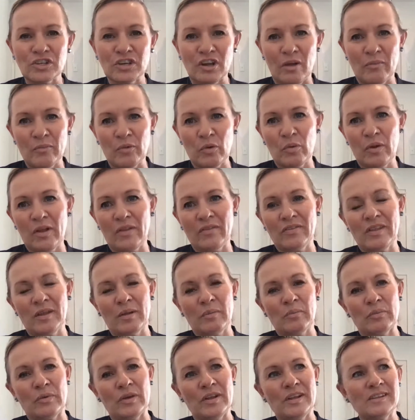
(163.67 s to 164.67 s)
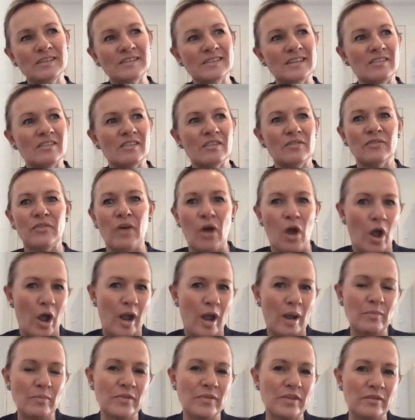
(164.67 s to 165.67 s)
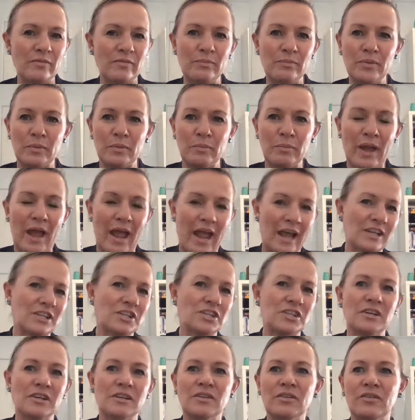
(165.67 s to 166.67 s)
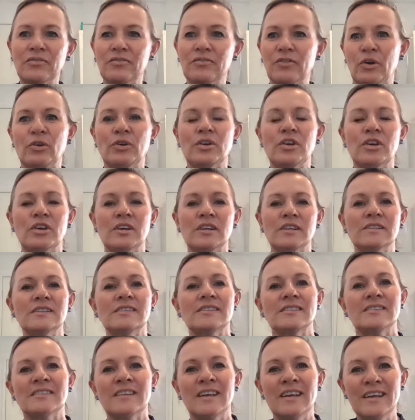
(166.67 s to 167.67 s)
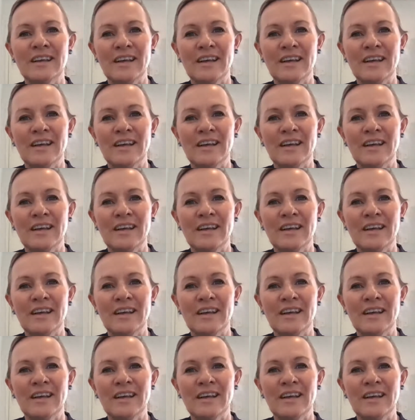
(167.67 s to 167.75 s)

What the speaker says: I'm the one that brings in the vibe, the passion, the focus,